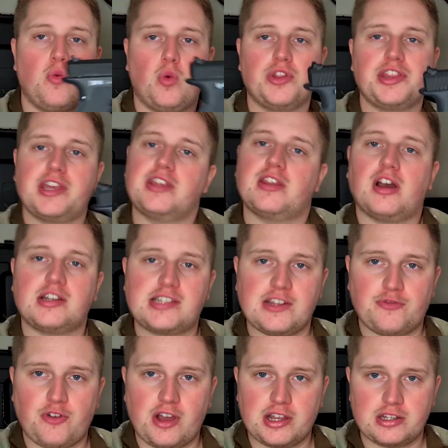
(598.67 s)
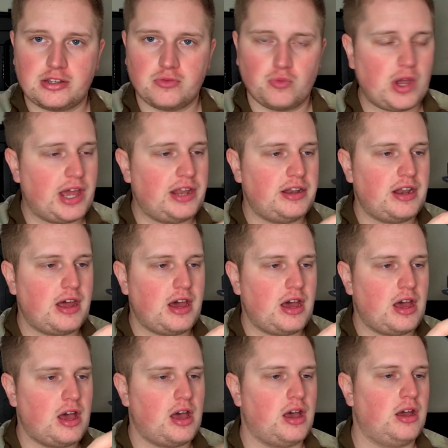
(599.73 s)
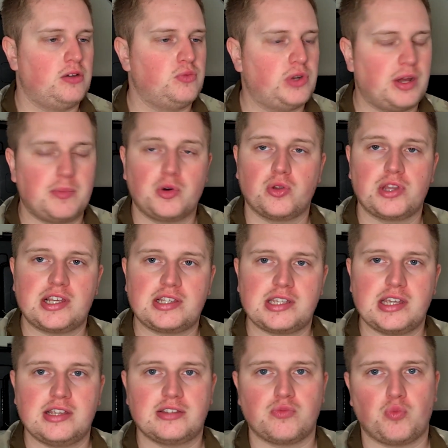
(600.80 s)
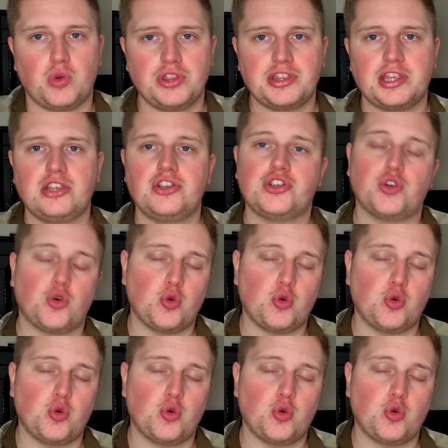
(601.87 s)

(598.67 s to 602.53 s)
One thing that I did find when I bought this is one thing you should